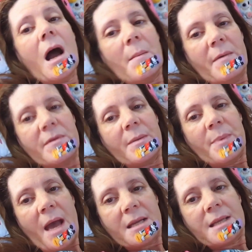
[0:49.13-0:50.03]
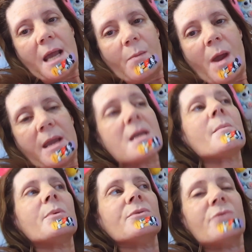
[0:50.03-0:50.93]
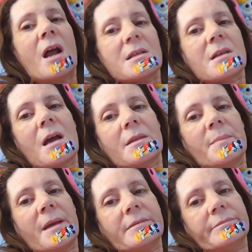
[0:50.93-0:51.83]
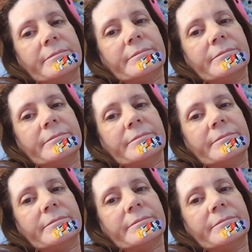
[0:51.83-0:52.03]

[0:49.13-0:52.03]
I'm having a bad day waking up on the right side of the bed.